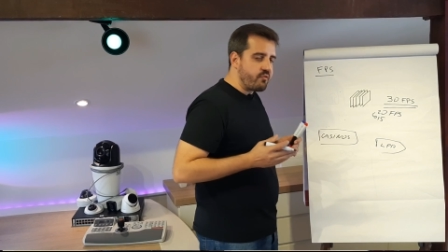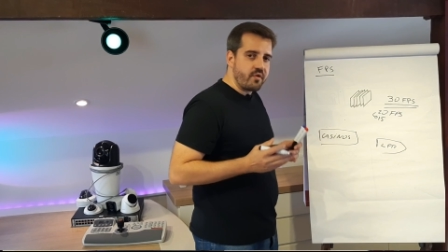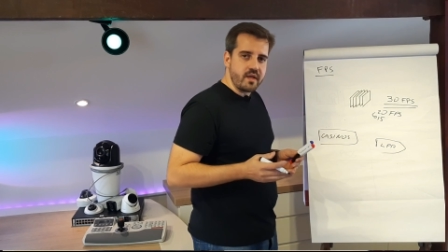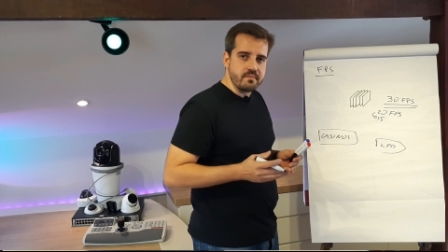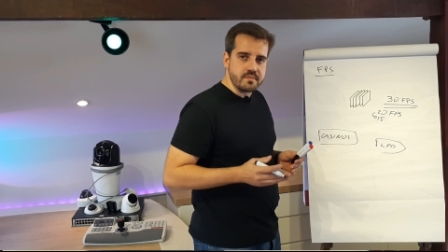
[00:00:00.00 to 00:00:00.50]

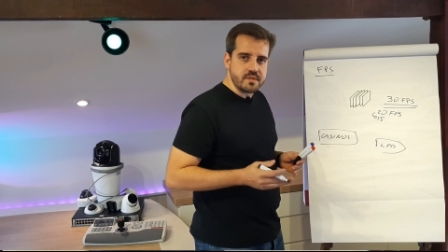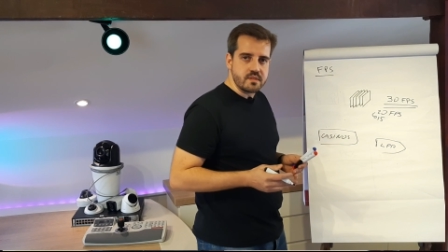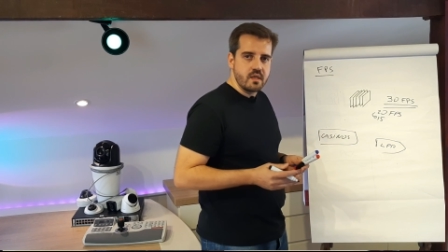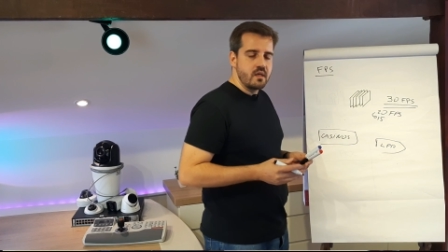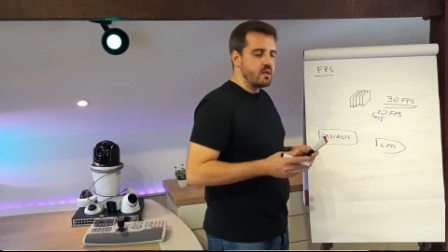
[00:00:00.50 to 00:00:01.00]

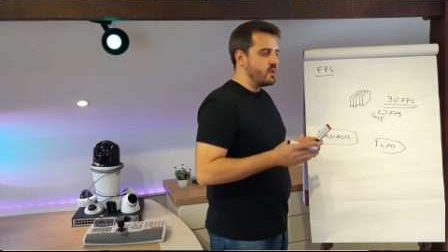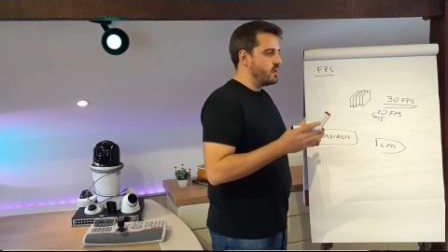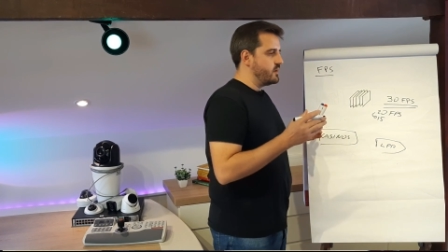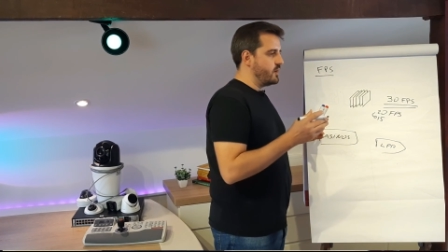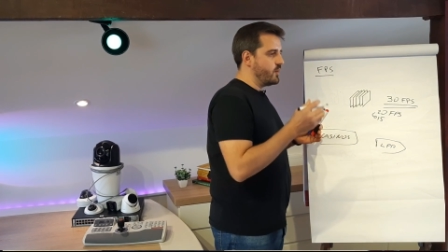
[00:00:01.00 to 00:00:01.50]
frames.
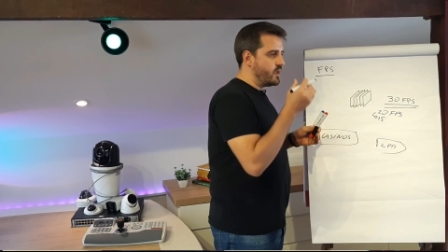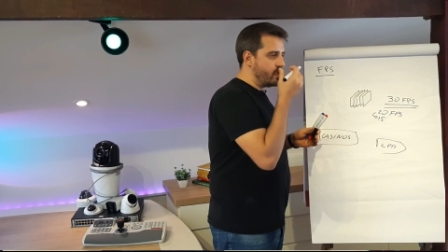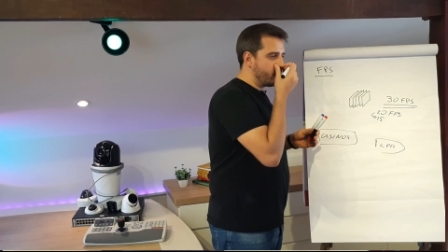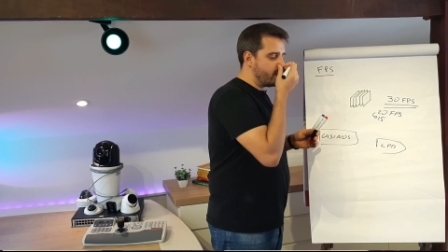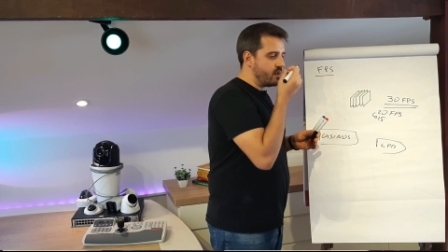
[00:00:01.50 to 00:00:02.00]
They will
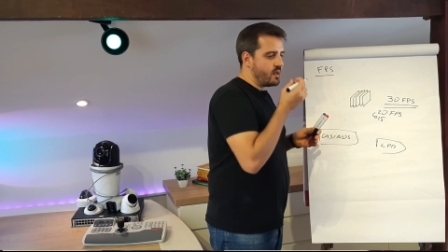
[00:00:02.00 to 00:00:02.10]
need,